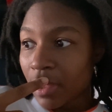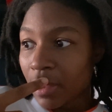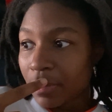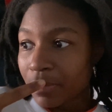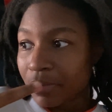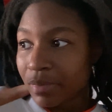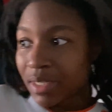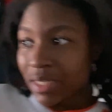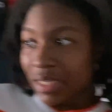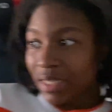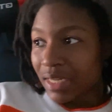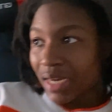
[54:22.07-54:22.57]

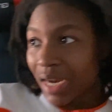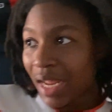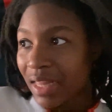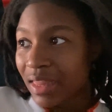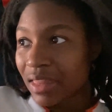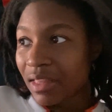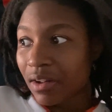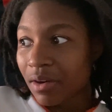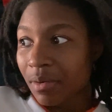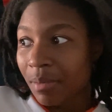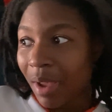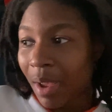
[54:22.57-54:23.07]
But then I
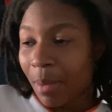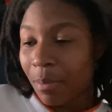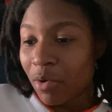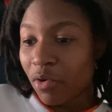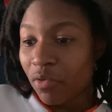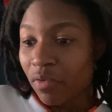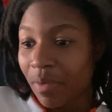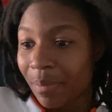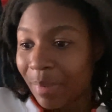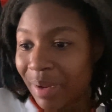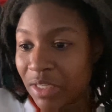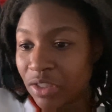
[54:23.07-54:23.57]
thought about
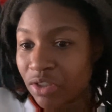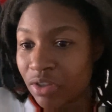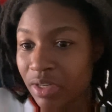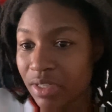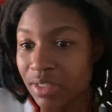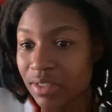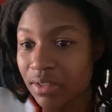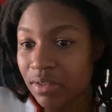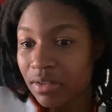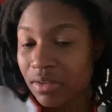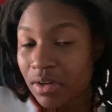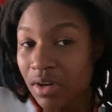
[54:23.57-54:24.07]
moving my
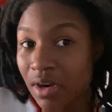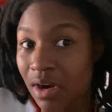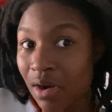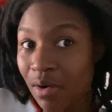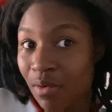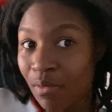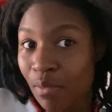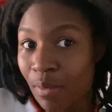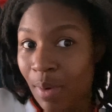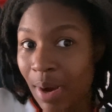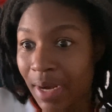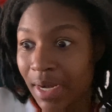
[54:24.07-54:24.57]
dresser
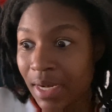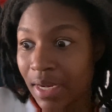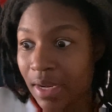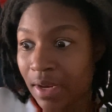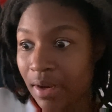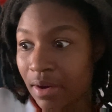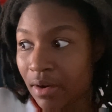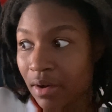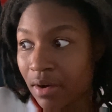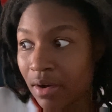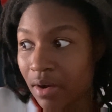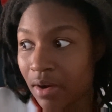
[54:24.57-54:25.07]
right
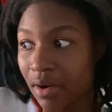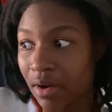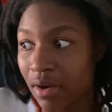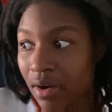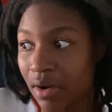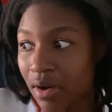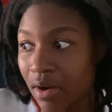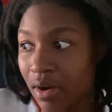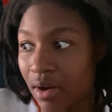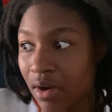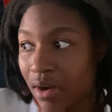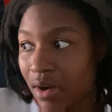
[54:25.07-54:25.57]
here.
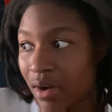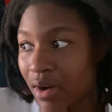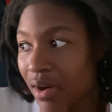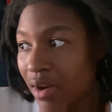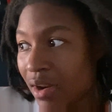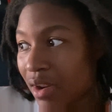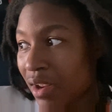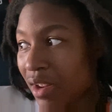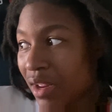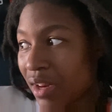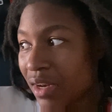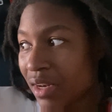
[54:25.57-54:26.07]

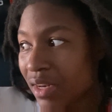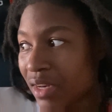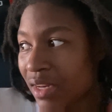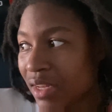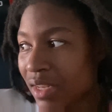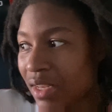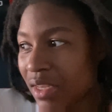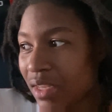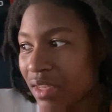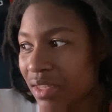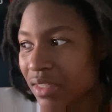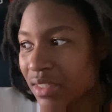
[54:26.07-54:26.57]

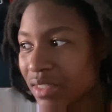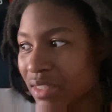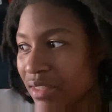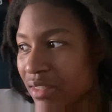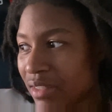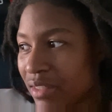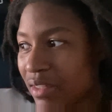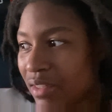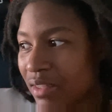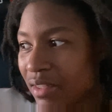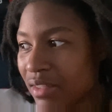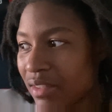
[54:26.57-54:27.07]
It
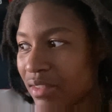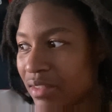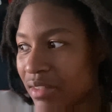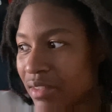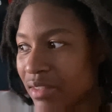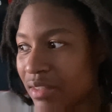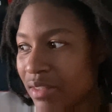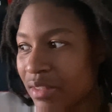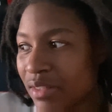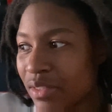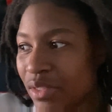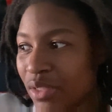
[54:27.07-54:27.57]
just
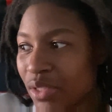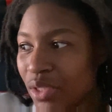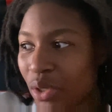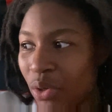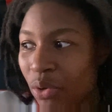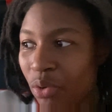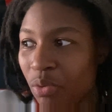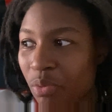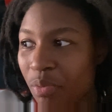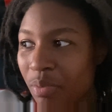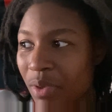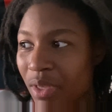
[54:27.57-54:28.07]
looks
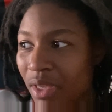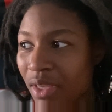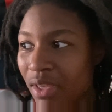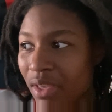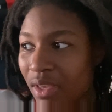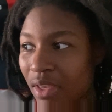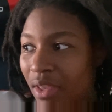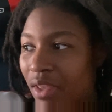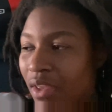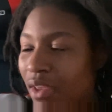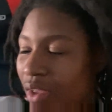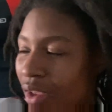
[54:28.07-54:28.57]

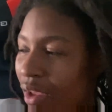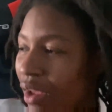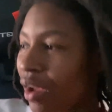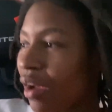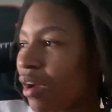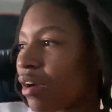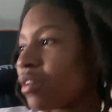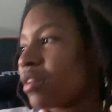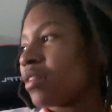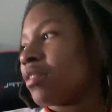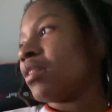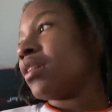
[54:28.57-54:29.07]
stupid.
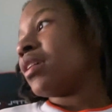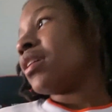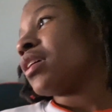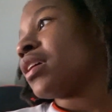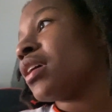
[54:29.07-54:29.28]
Hold on.